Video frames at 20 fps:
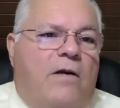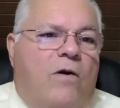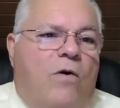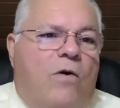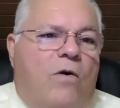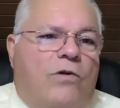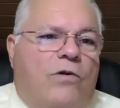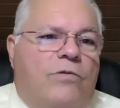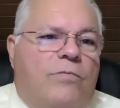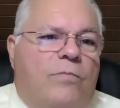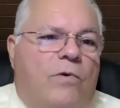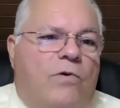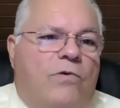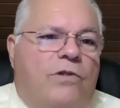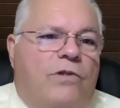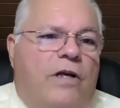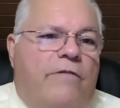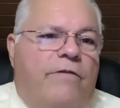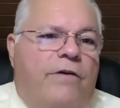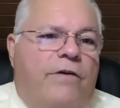And of course,
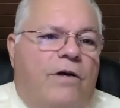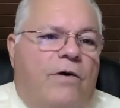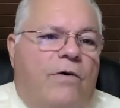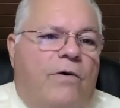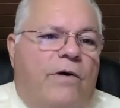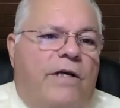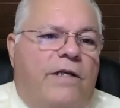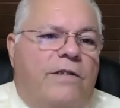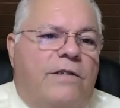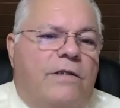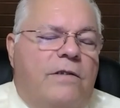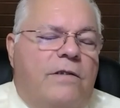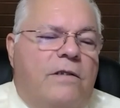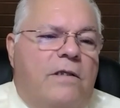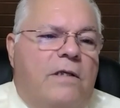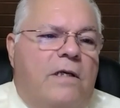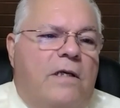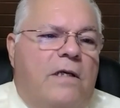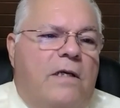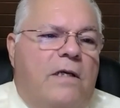most of you know he's
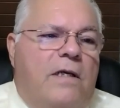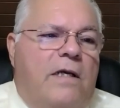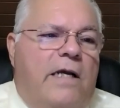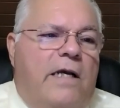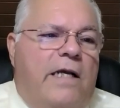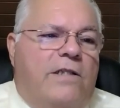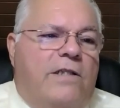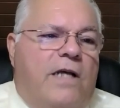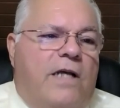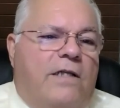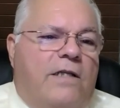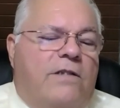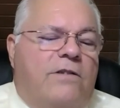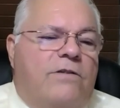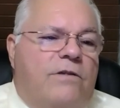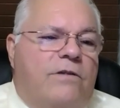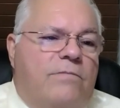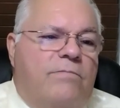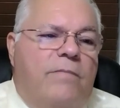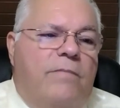he's got
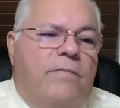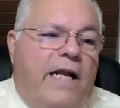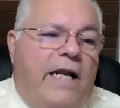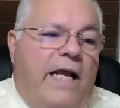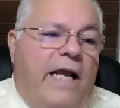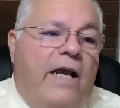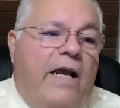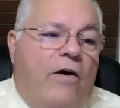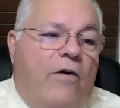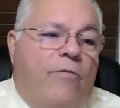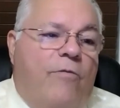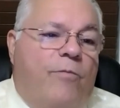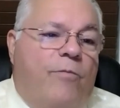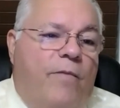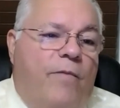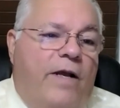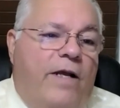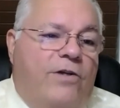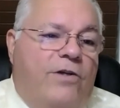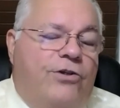many health
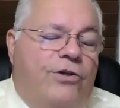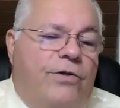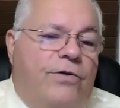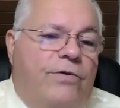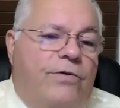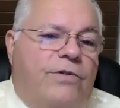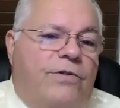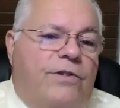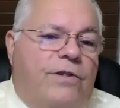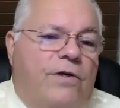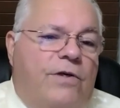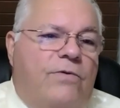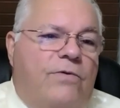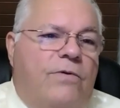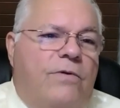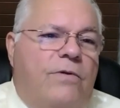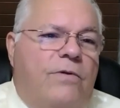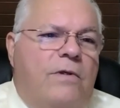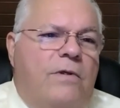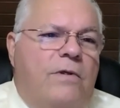issues.
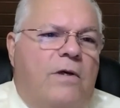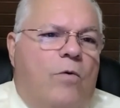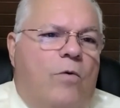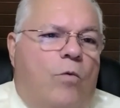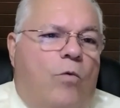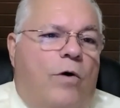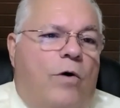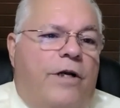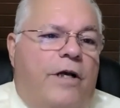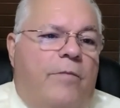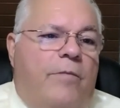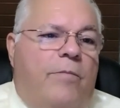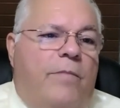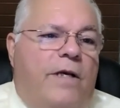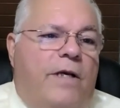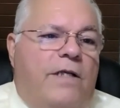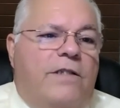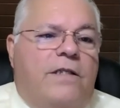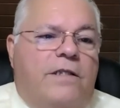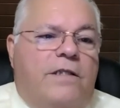So one of
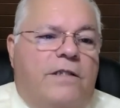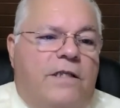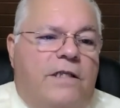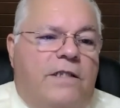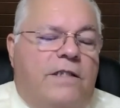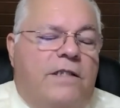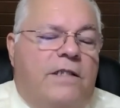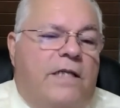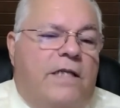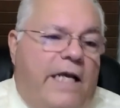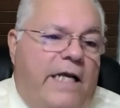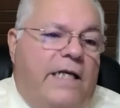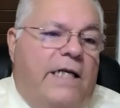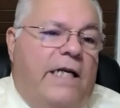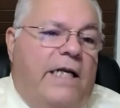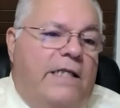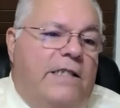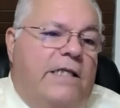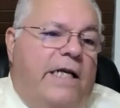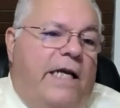them is is his
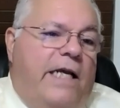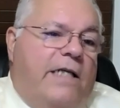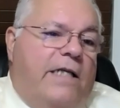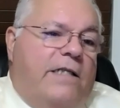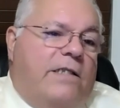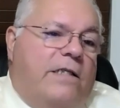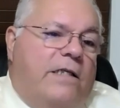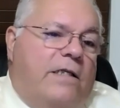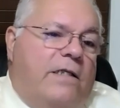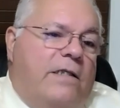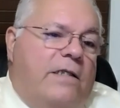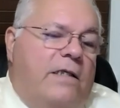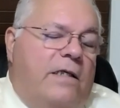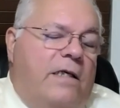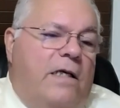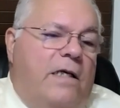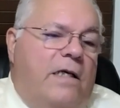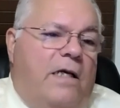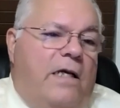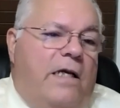kidneys. He has to
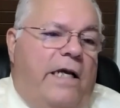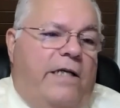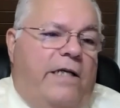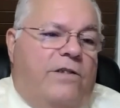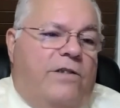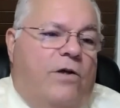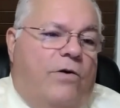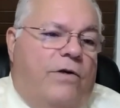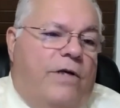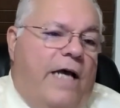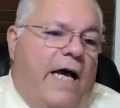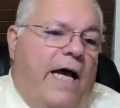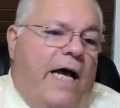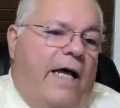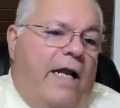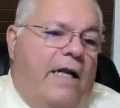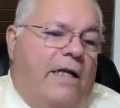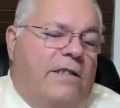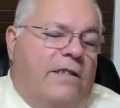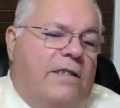he's on
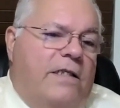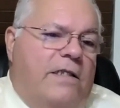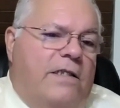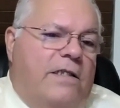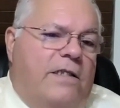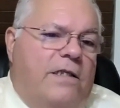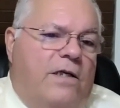dialysis.